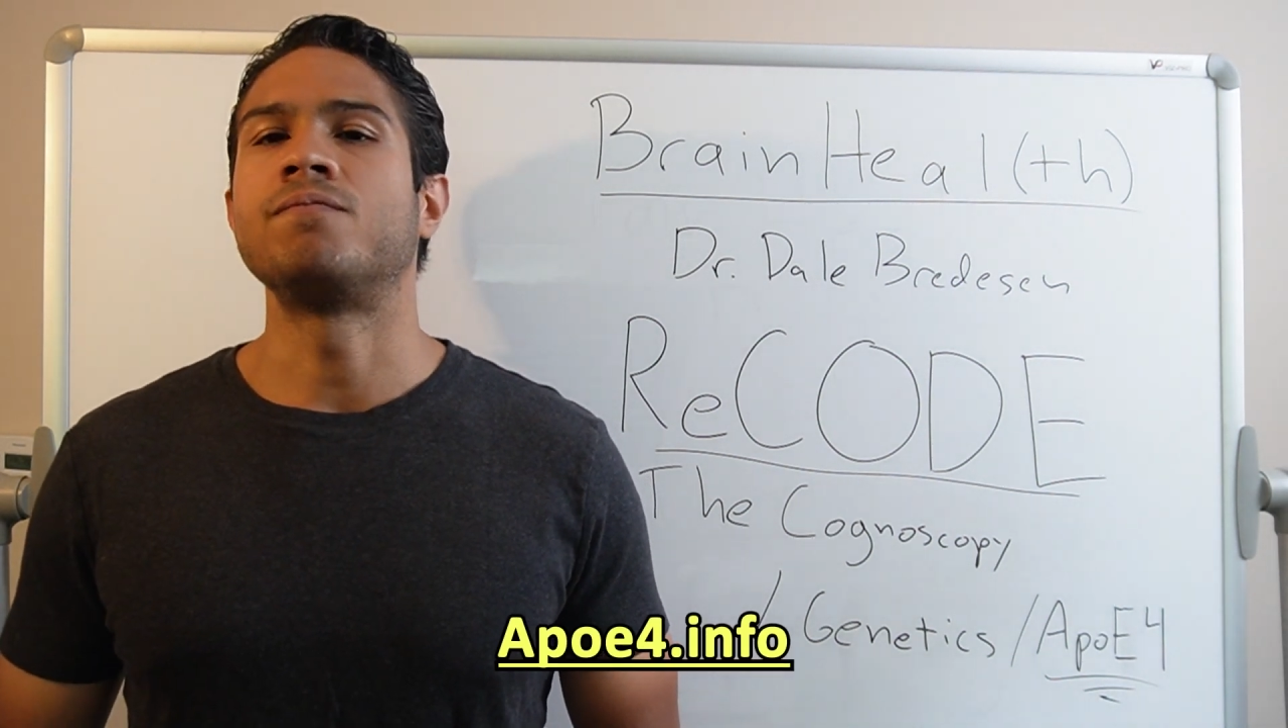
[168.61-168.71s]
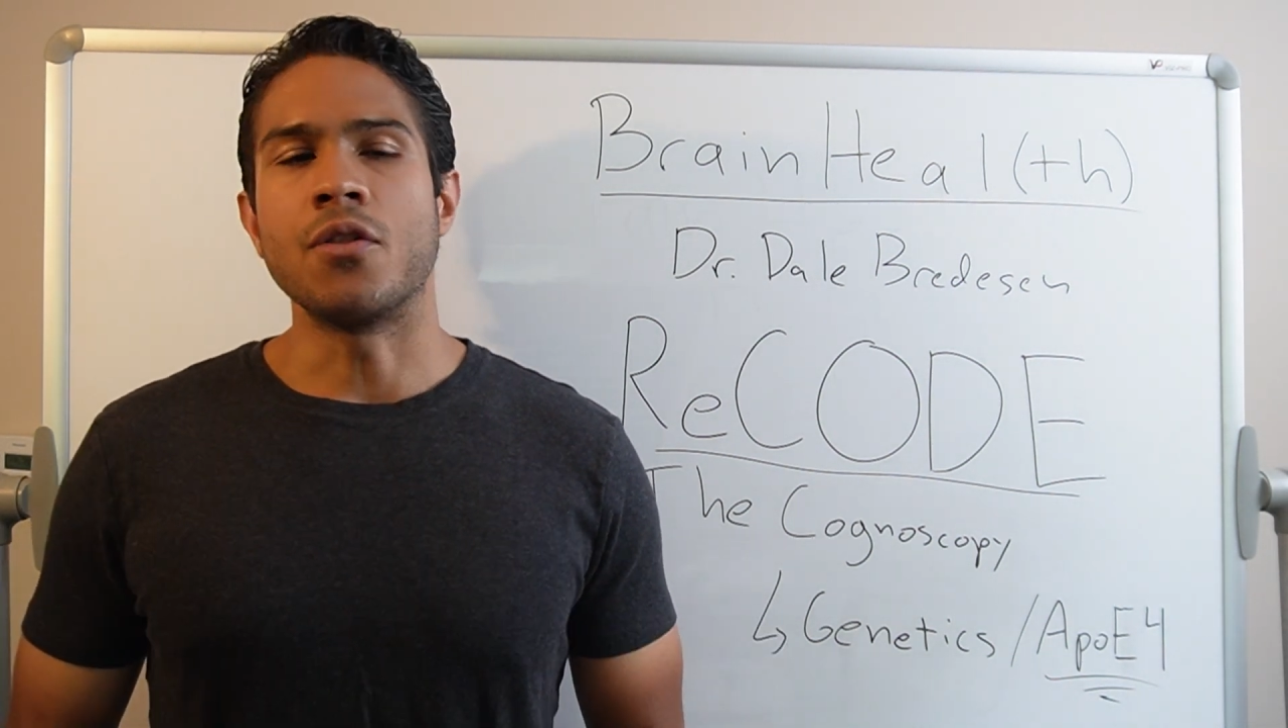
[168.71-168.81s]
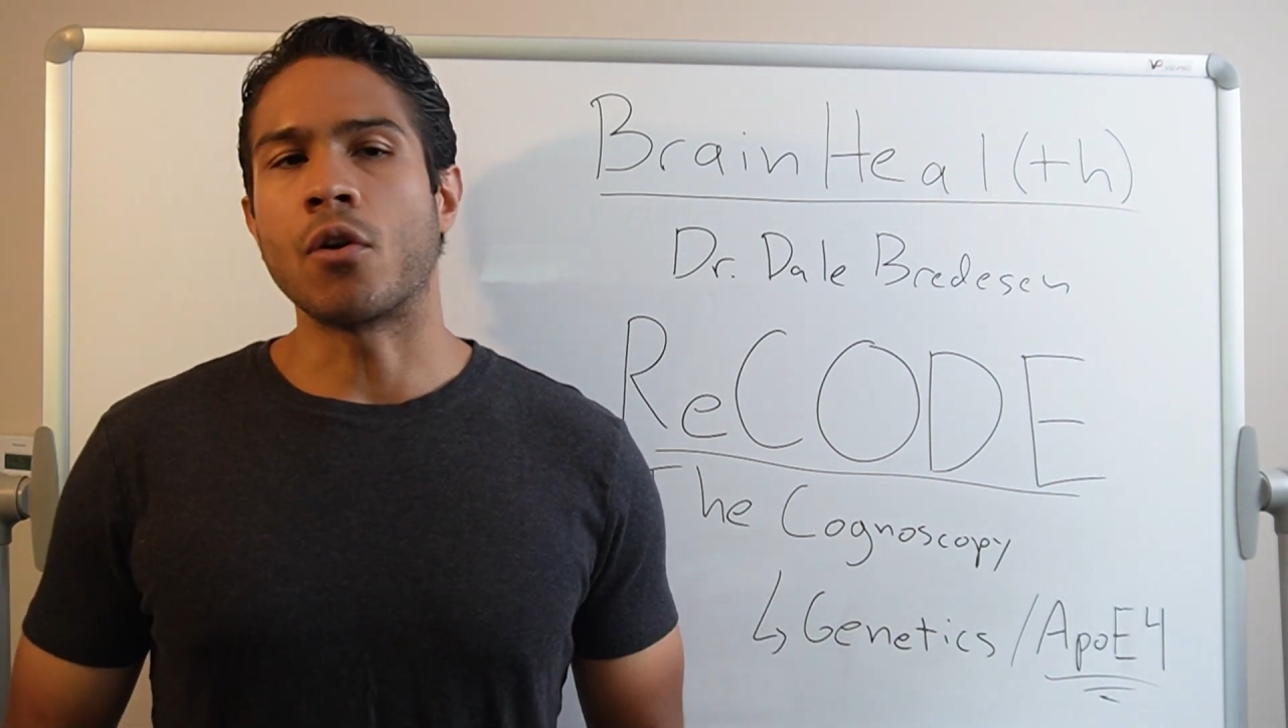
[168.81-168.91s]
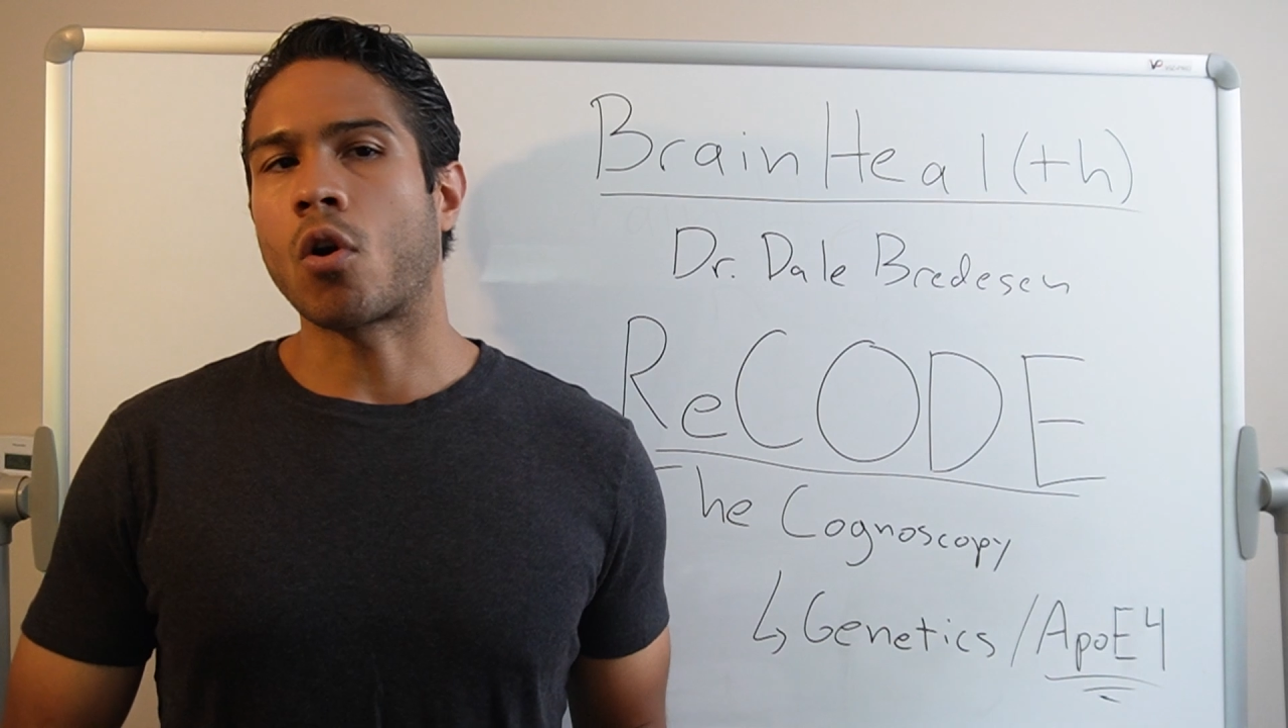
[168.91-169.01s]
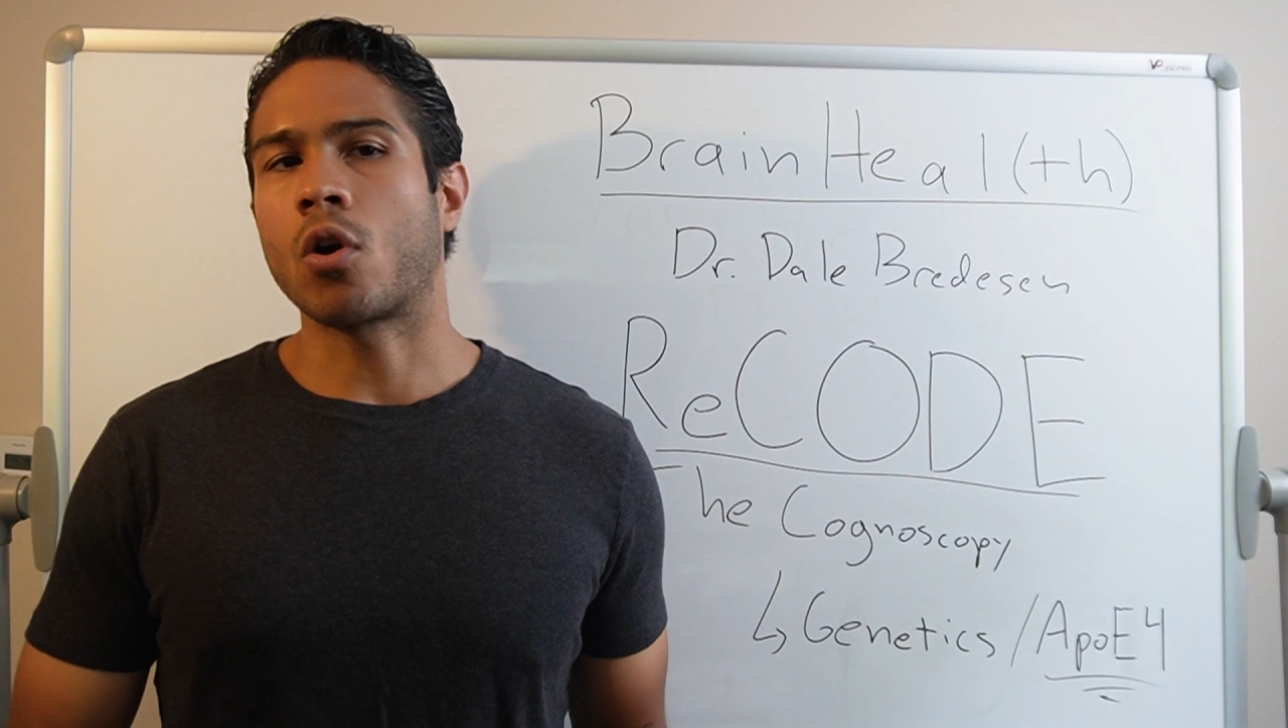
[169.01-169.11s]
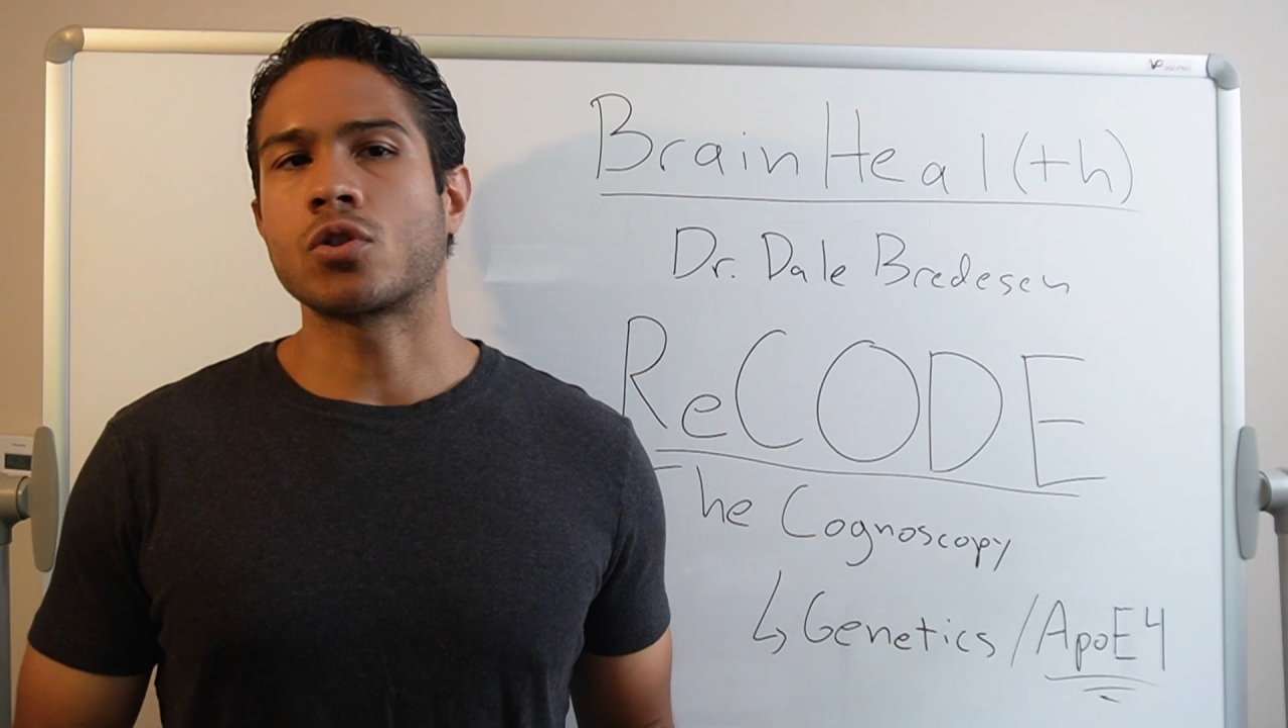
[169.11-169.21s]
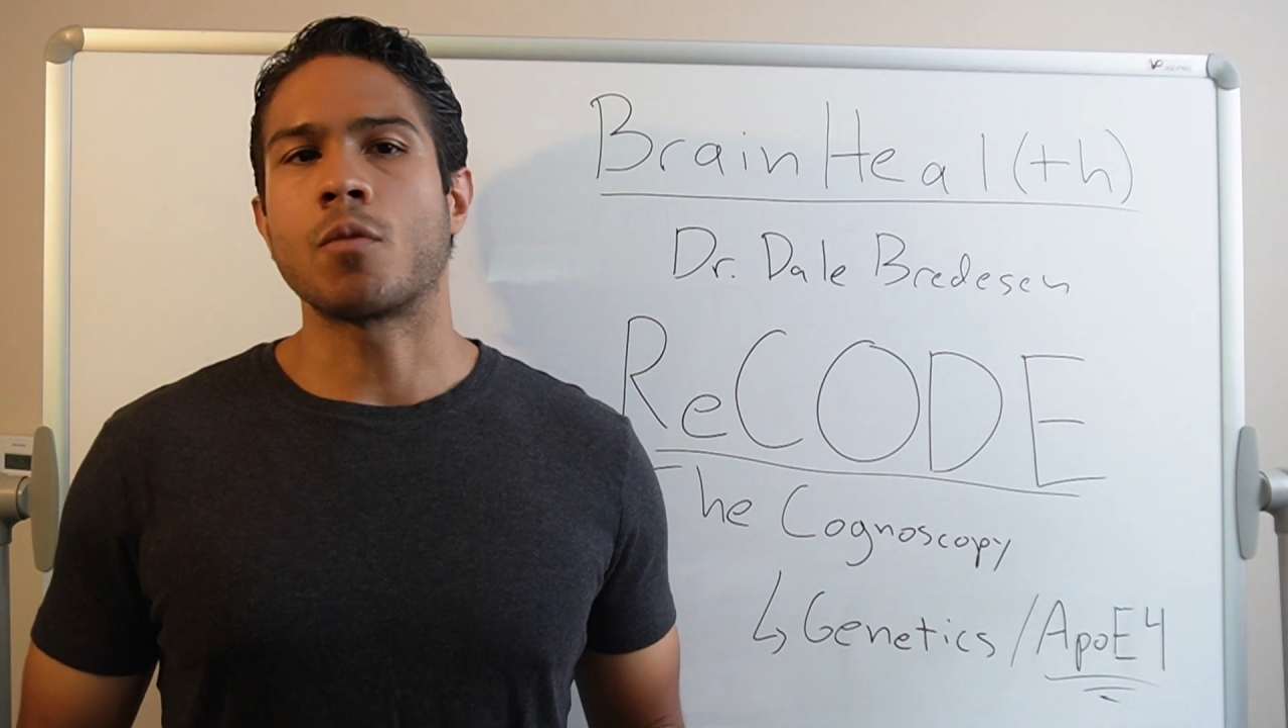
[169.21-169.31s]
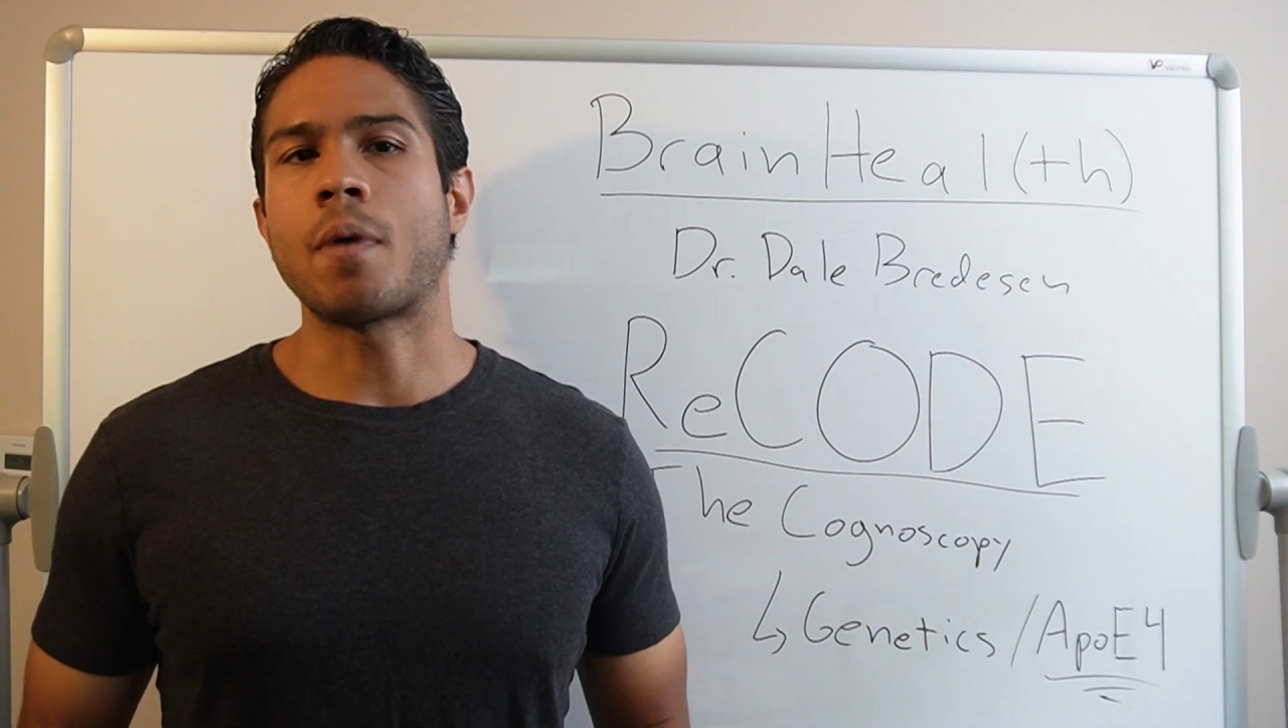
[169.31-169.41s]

There are also